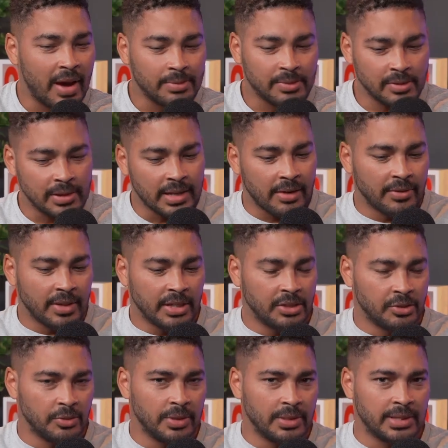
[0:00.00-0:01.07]
absolutely everything
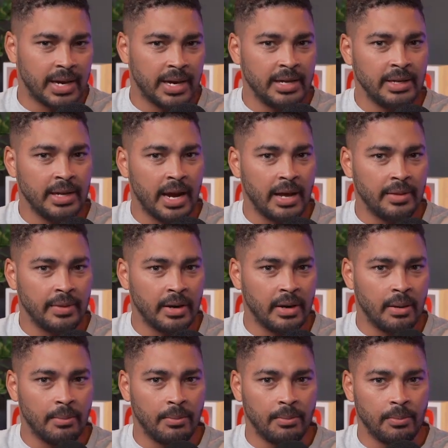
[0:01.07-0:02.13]
during the day and then
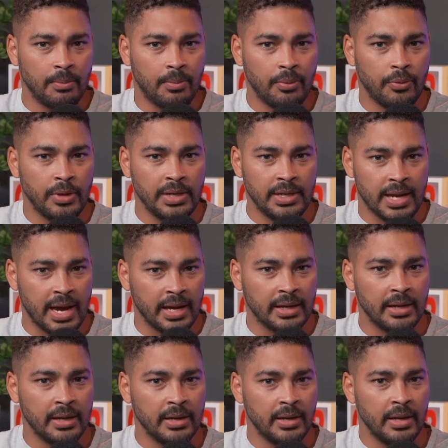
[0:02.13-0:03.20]
I'm pretty
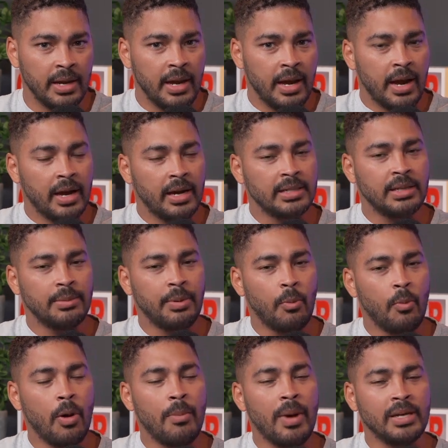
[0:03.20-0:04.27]
knackered. And I said, but
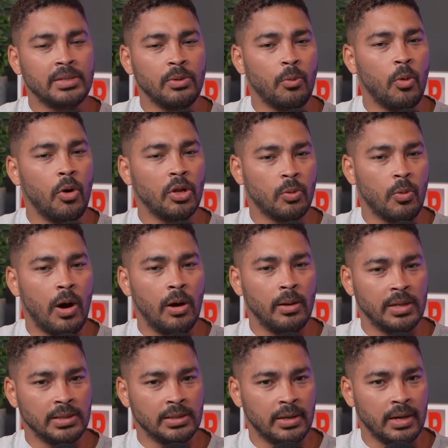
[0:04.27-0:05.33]
what makes it worthwhile
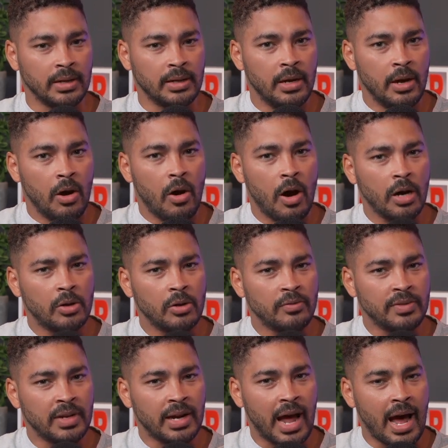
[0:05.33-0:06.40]
is like, I could have
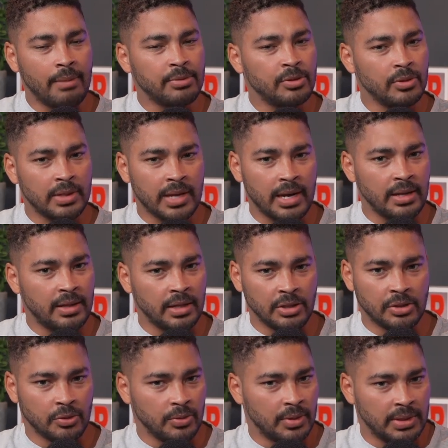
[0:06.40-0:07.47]
done absolutely anything
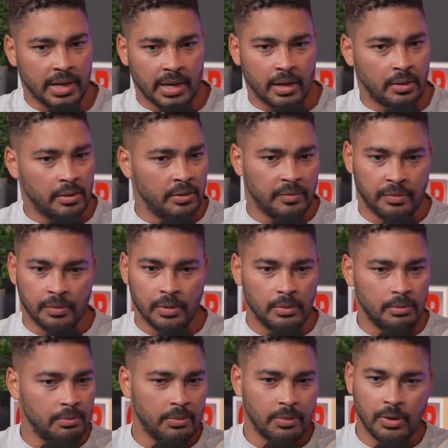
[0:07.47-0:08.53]
during the day. I could have
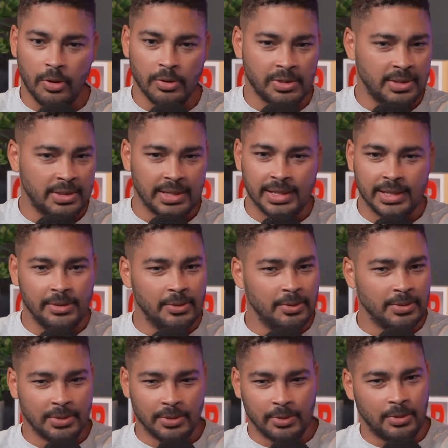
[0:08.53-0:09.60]
lost
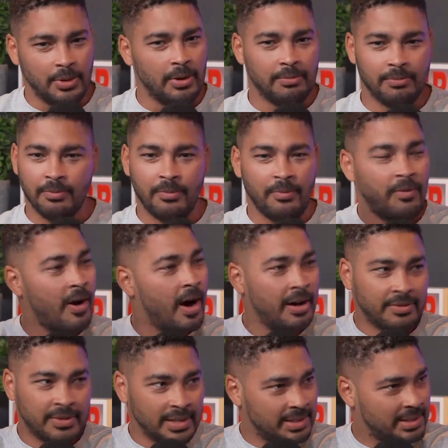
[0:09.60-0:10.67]
deals or got
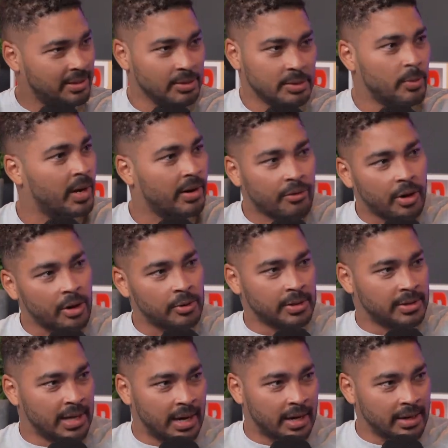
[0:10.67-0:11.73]
5-6 deals, whatever I could have
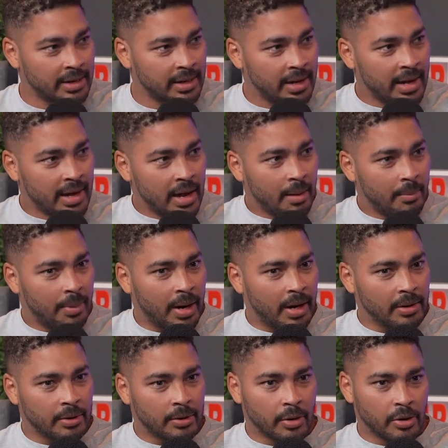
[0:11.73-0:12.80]
done. Yeah.
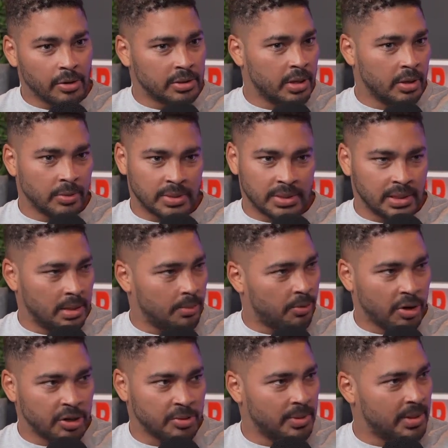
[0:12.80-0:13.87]
But those girls still
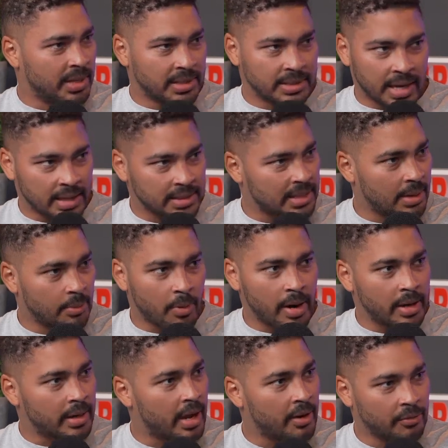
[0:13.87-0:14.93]
approach me the exact same
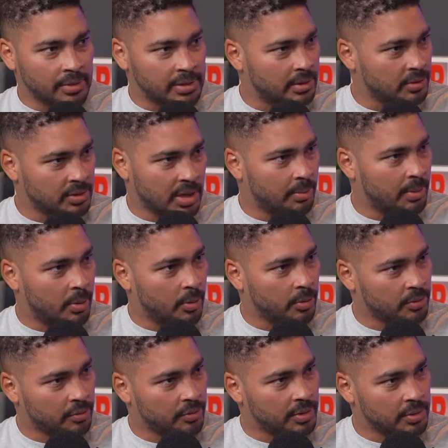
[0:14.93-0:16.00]
way every single time I walk
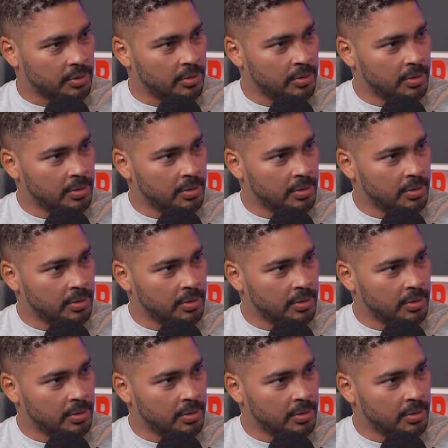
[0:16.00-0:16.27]
through the door.